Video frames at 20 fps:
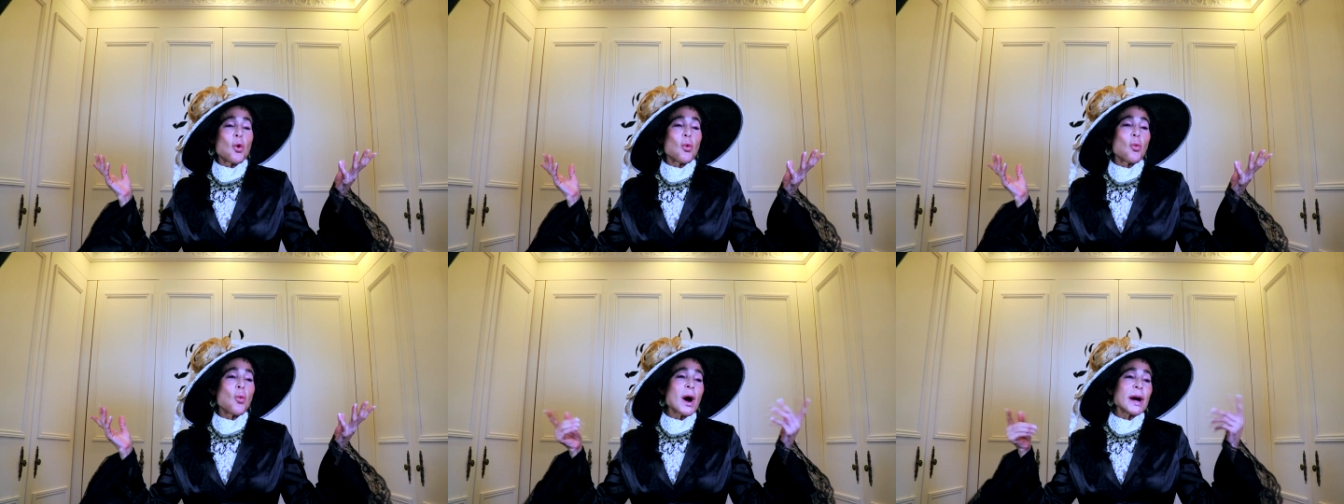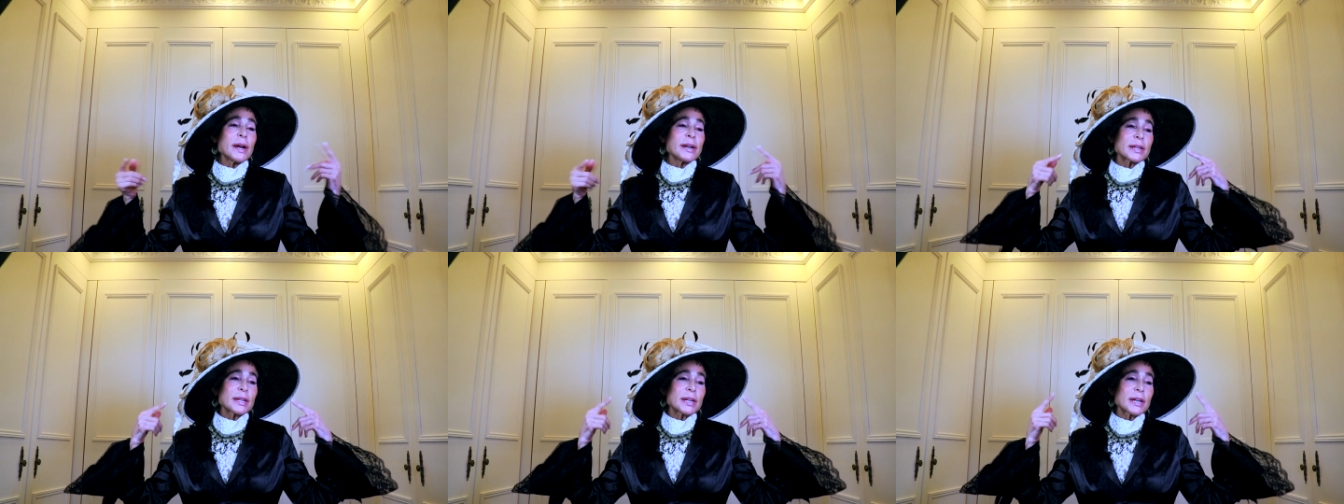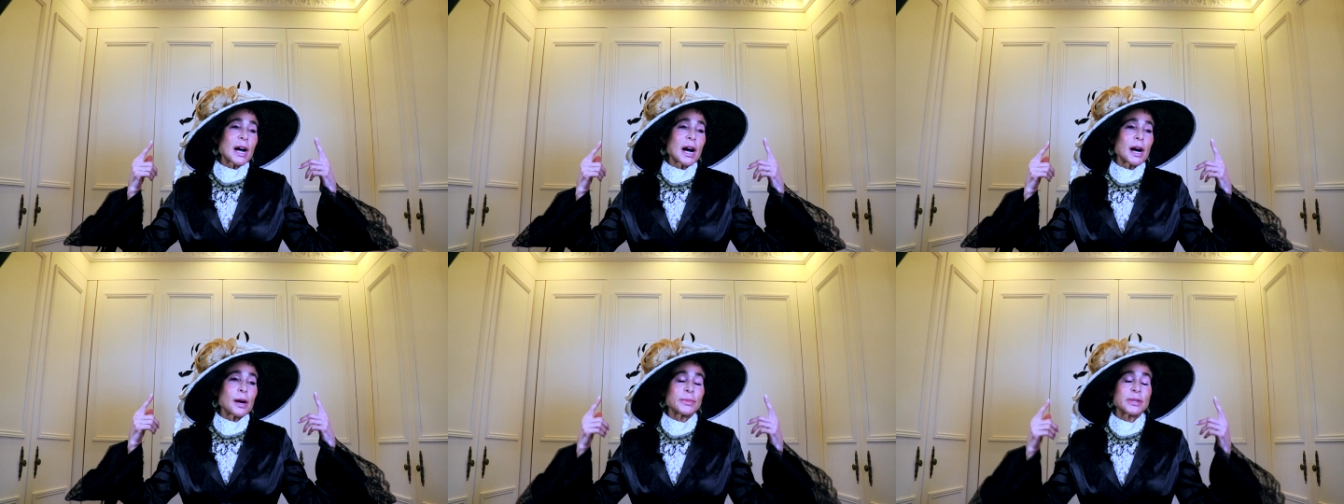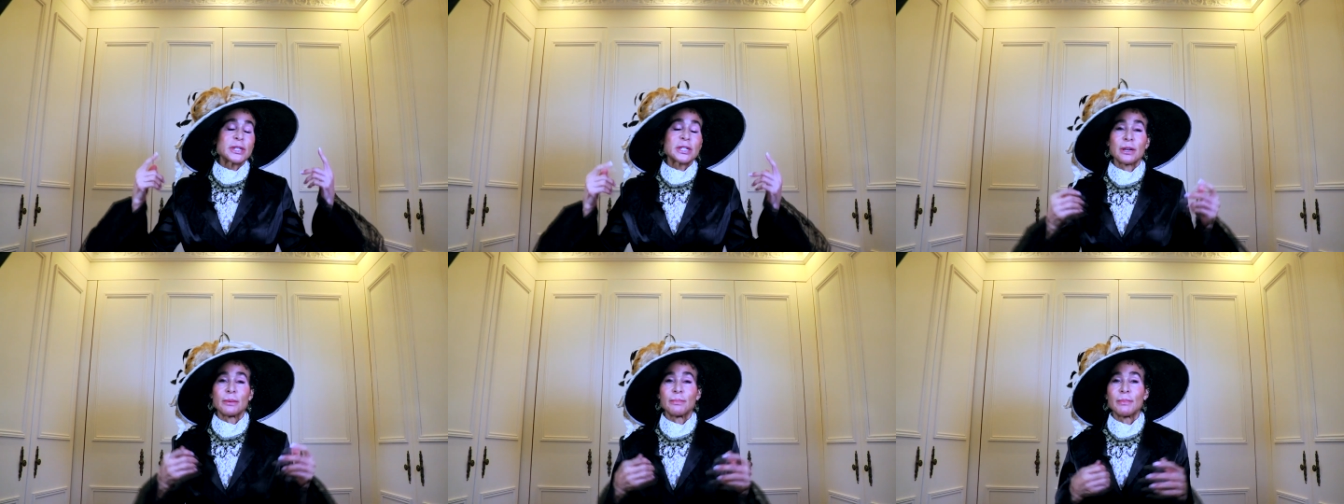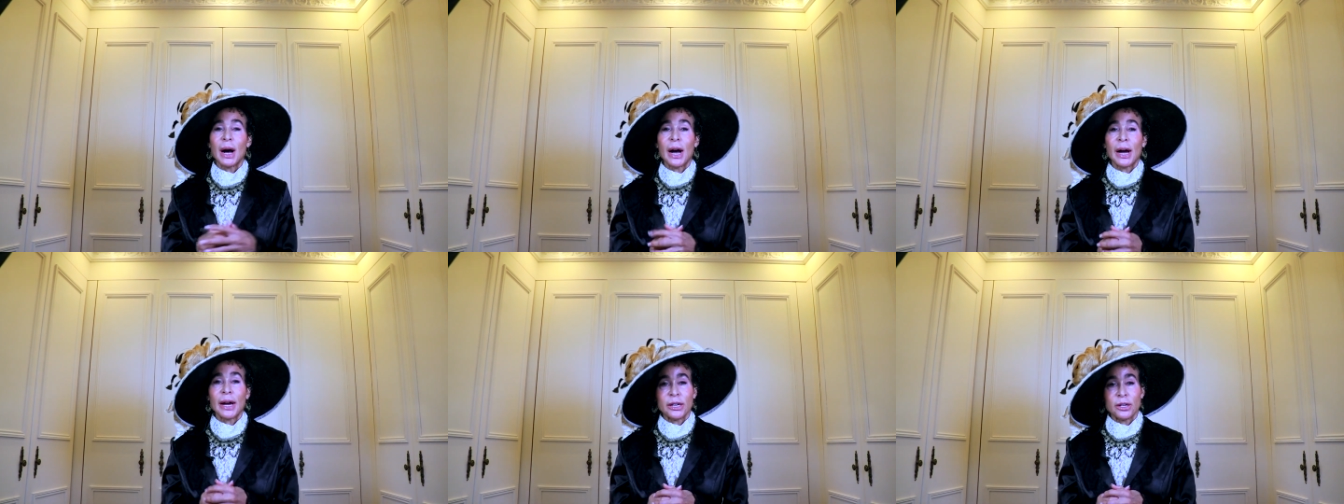what comes to
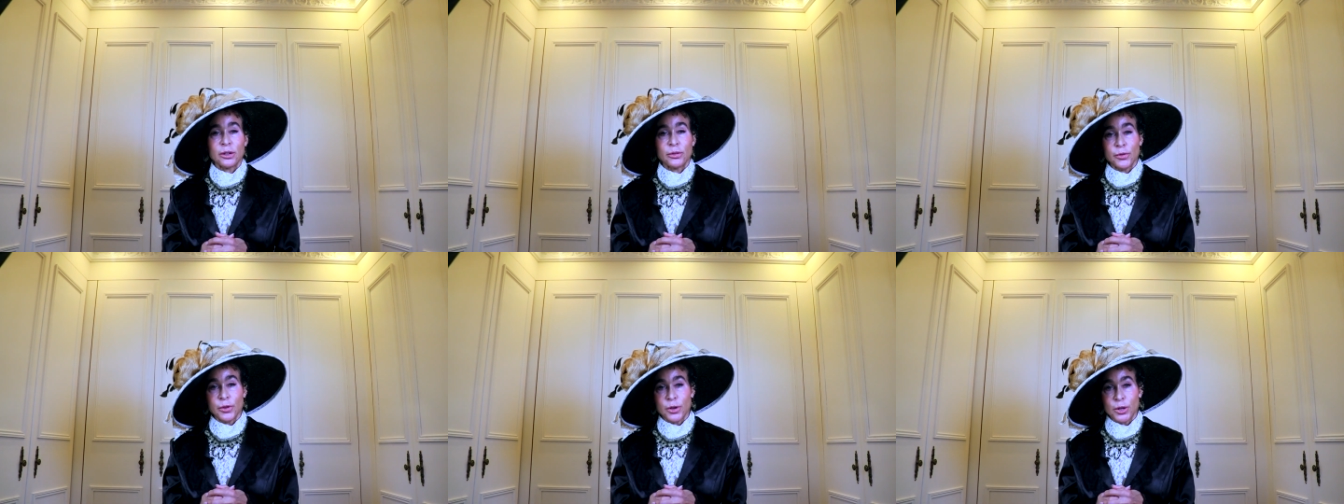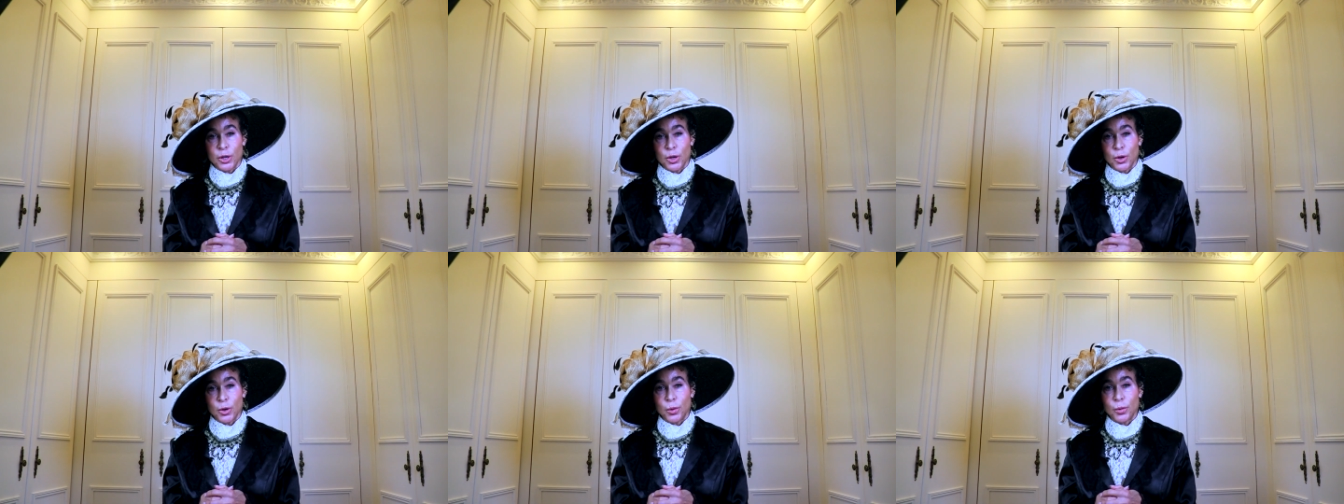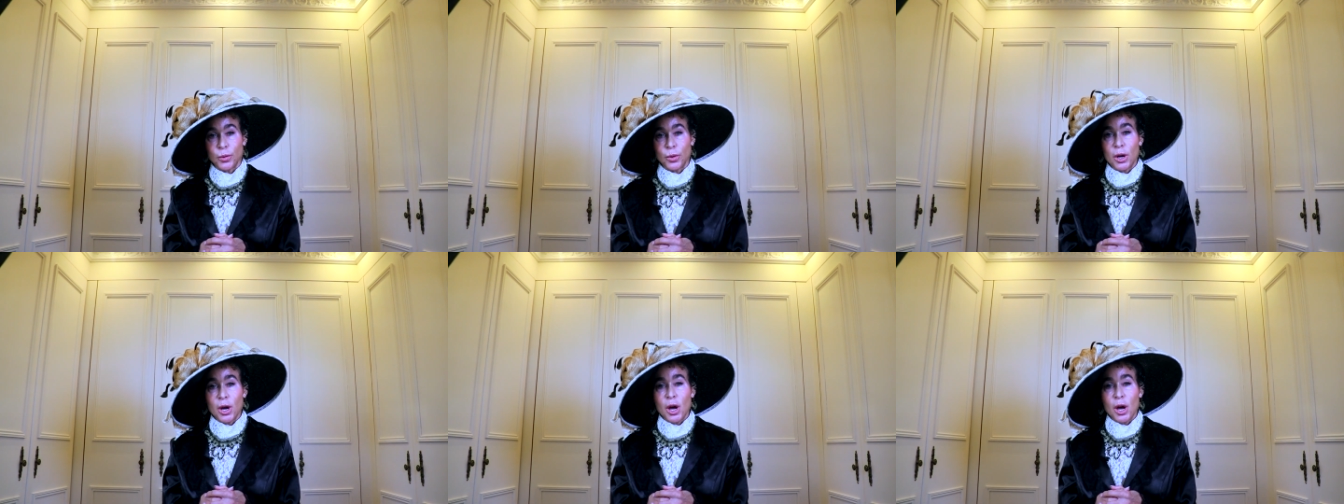mind for you?